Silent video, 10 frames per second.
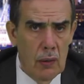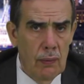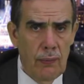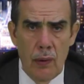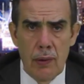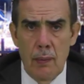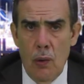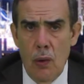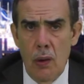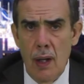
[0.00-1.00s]

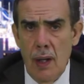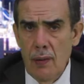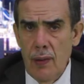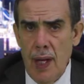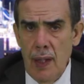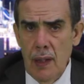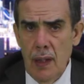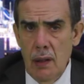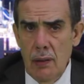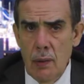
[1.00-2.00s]
Furthermore, that
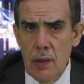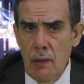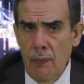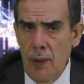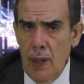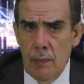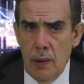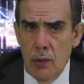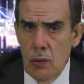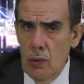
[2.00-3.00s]
year there was a
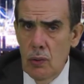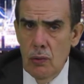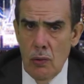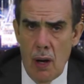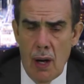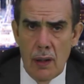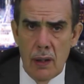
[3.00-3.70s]
famine due to drought.